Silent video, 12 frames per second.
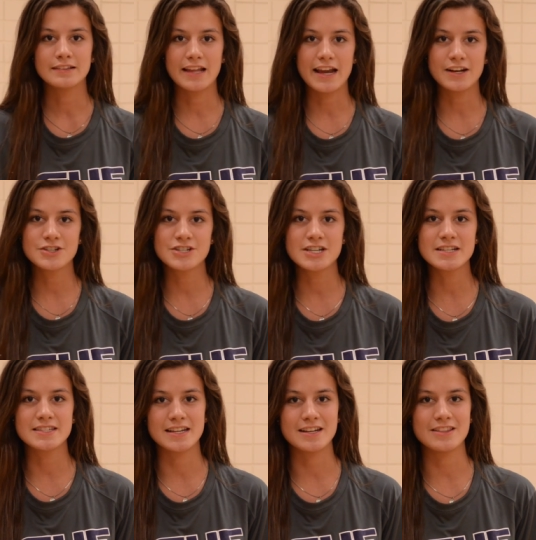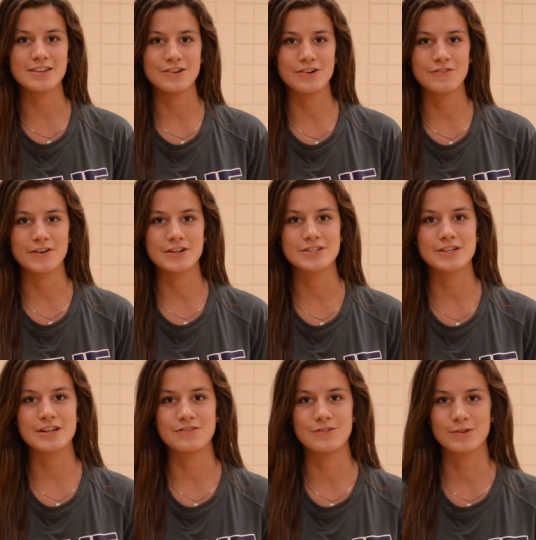Later she attended the
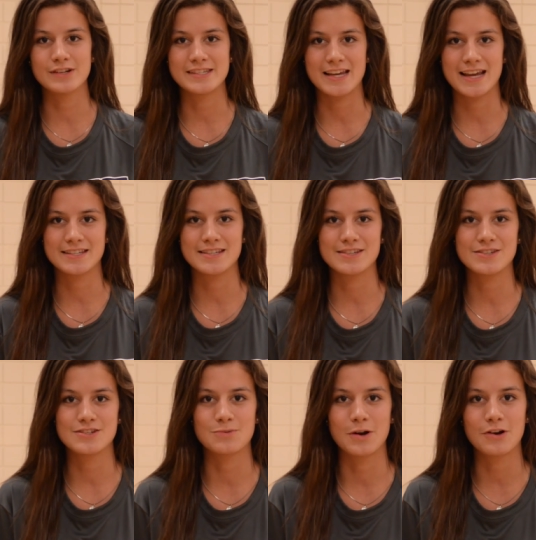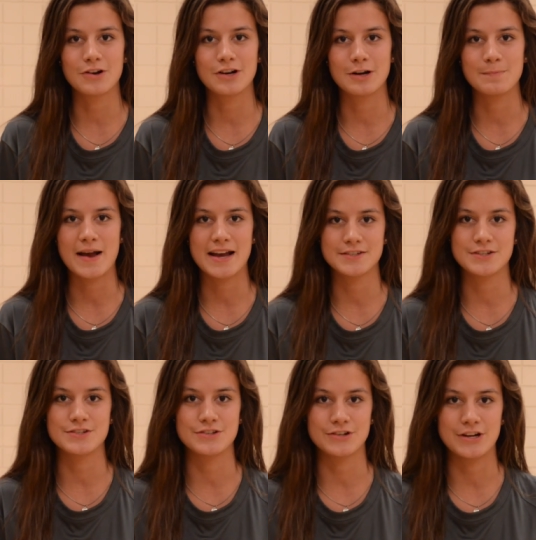University of North Texas to work on her
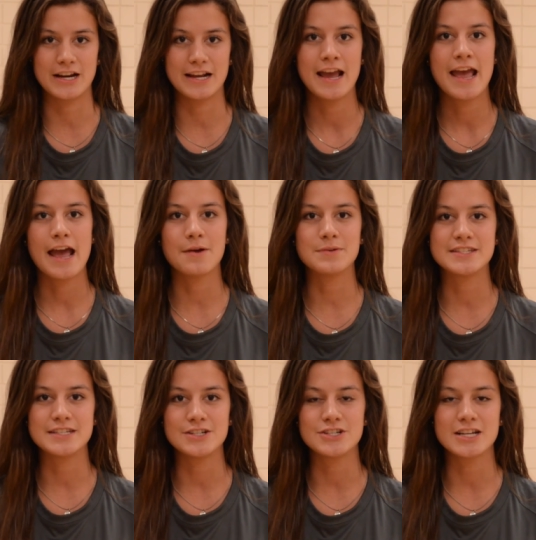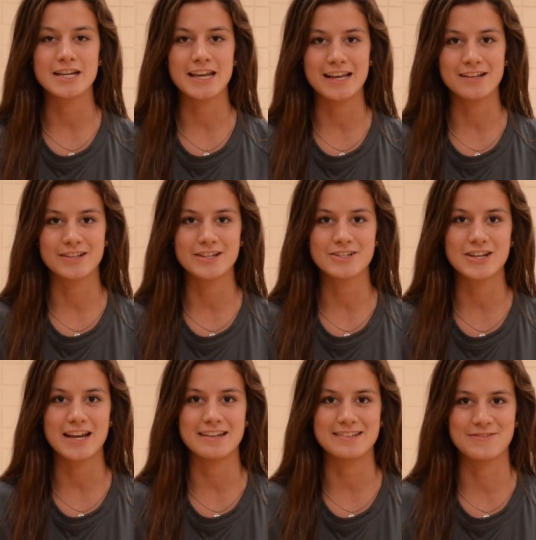master's degree and was teaching English
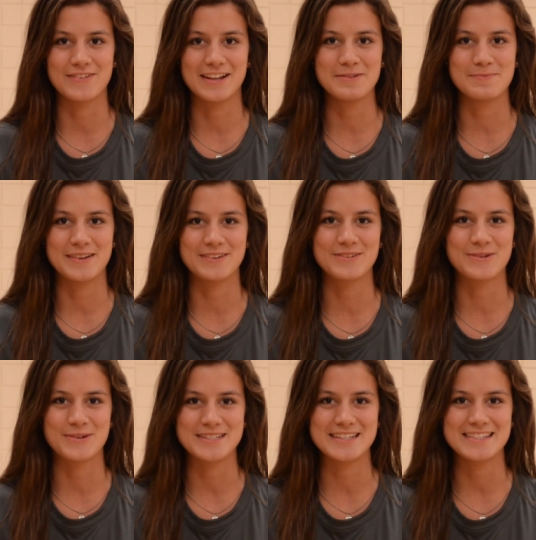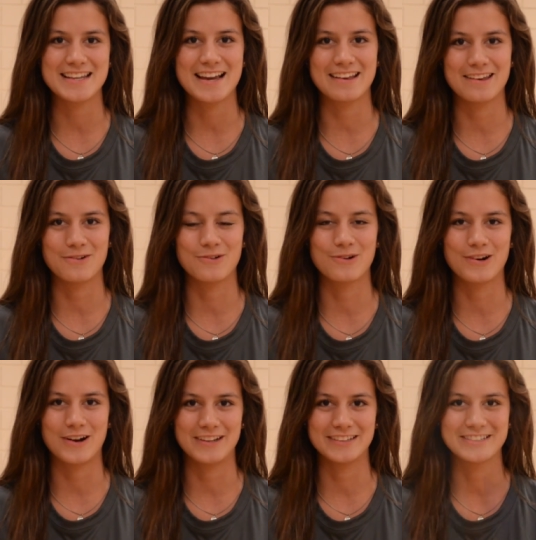and developmental courses at
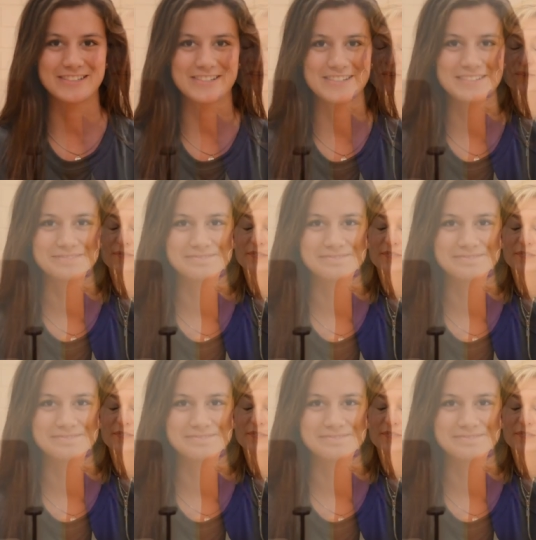Kilgore College.